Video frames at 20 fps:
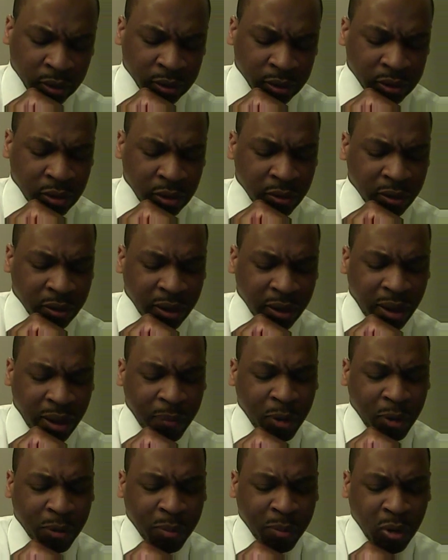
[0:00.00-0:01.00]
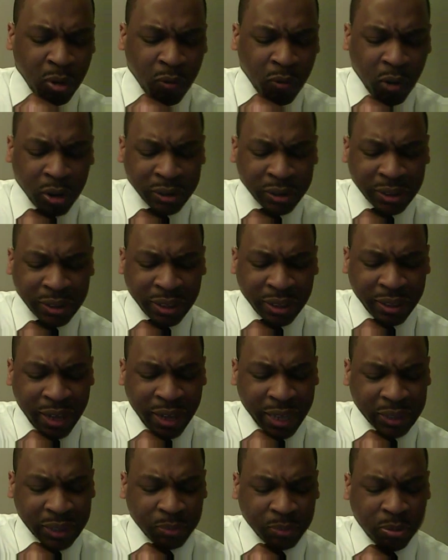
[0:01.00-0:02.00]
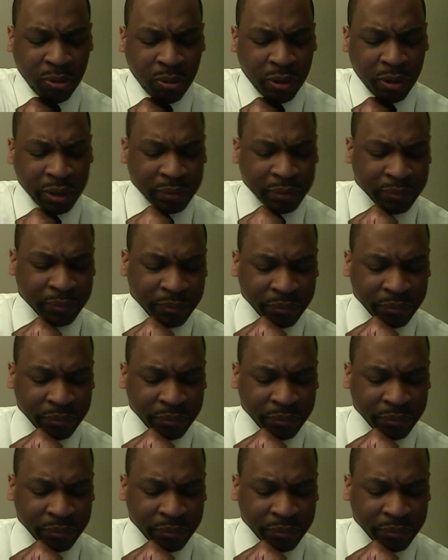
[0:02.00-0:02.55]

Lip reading: So I'm going to move on to the next point